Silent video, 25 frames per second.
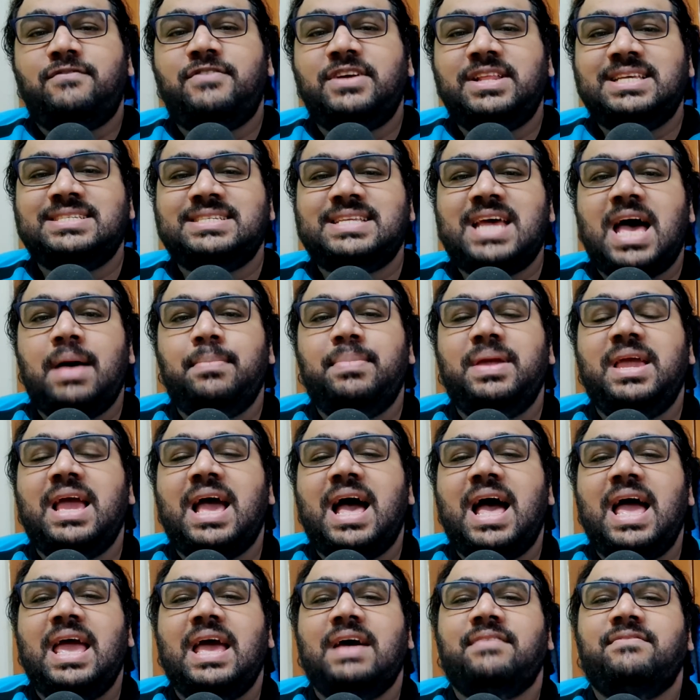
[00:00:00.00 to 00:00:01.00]
for this derby,
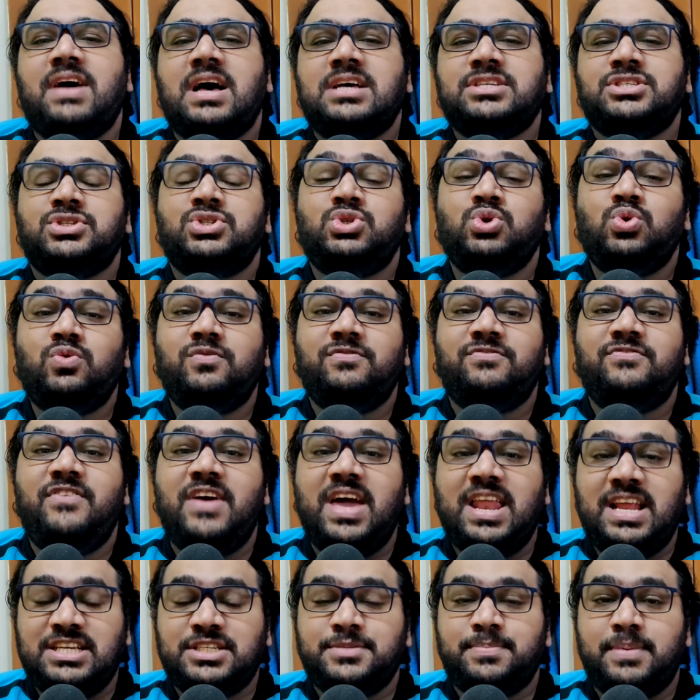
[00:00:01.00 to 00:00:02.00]
I have asked two
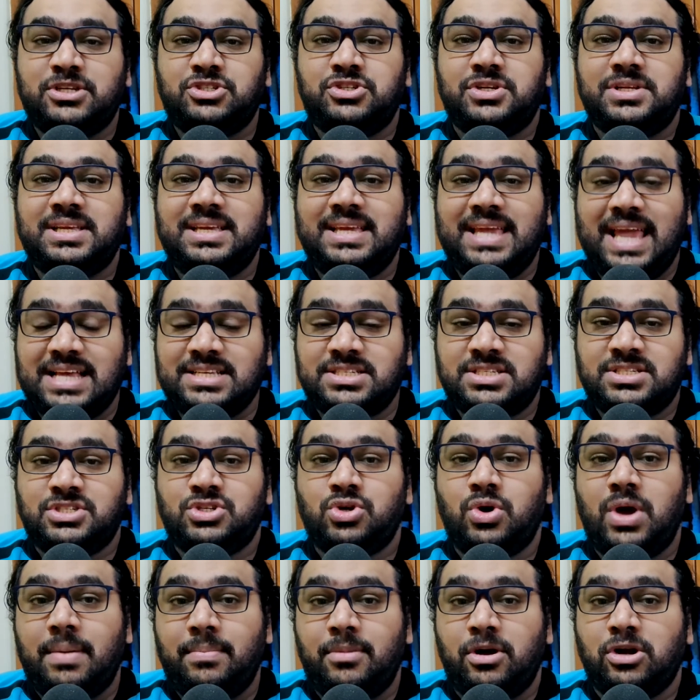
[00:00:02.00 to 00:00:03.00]
very special guests
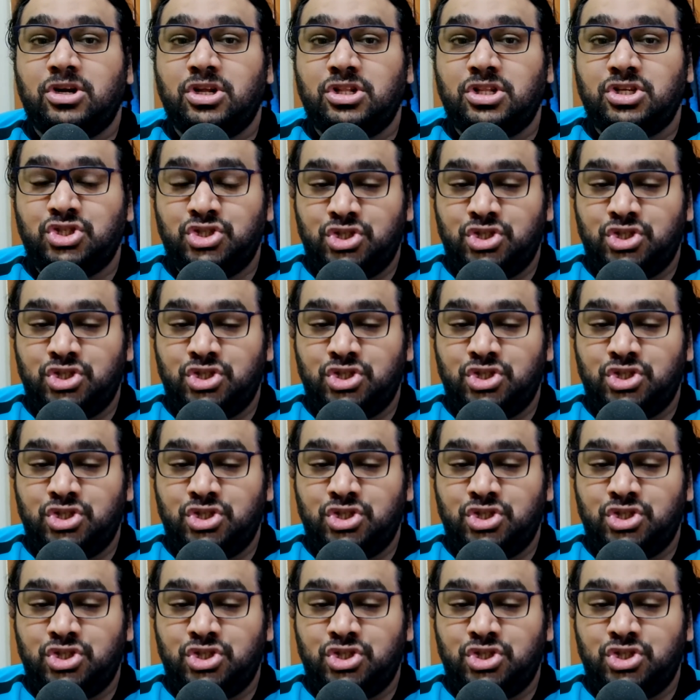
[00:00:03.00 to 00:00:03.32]
to come onto the